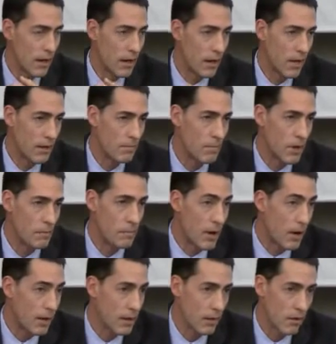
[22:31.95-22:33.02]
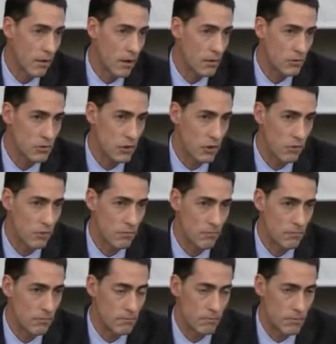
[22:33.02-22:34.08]
Um, but I'll also
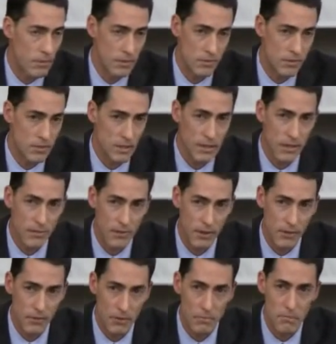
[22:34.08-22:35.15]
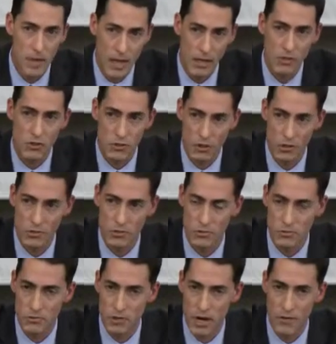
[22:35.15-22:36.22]
concede that the major
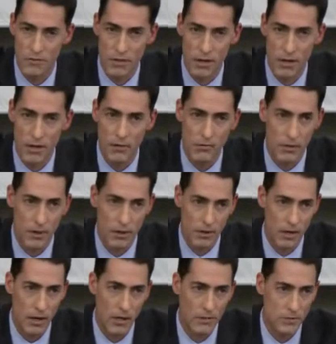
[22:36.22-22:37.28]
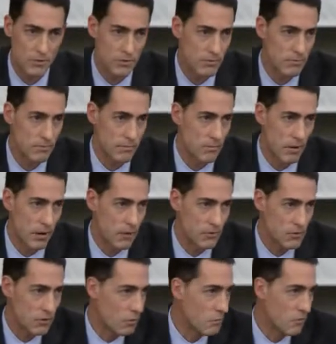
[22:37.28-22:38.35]
issues driving our healthcare costs
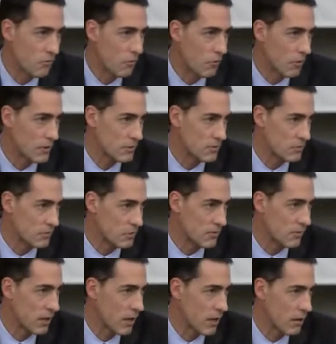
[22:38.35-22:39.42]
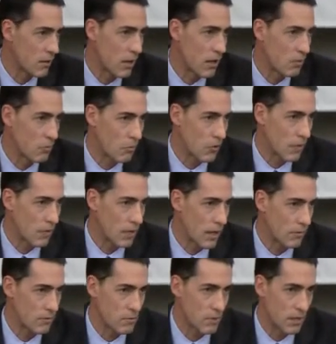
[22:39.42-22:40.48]
are still before us. We've got a lot of work
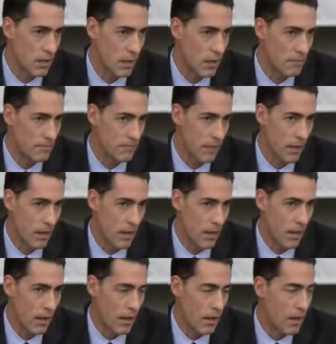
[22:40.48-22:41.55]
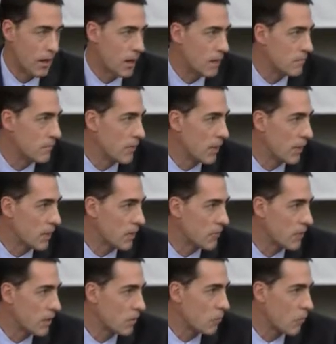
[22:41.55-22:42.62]
yet to be done. Um, and I
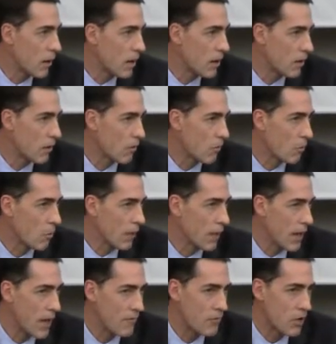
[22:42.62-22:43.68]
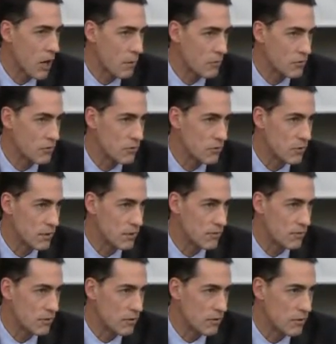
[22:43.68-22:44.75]
think where we have the
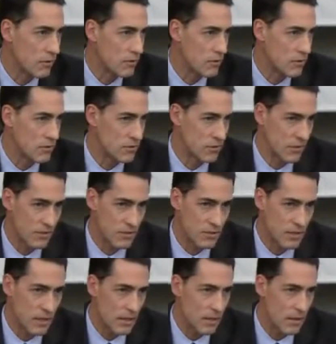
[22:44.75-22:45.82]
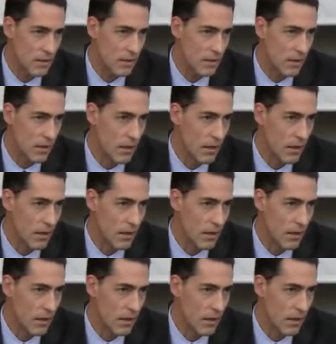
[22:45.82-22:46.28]
opportunity to, to succeed,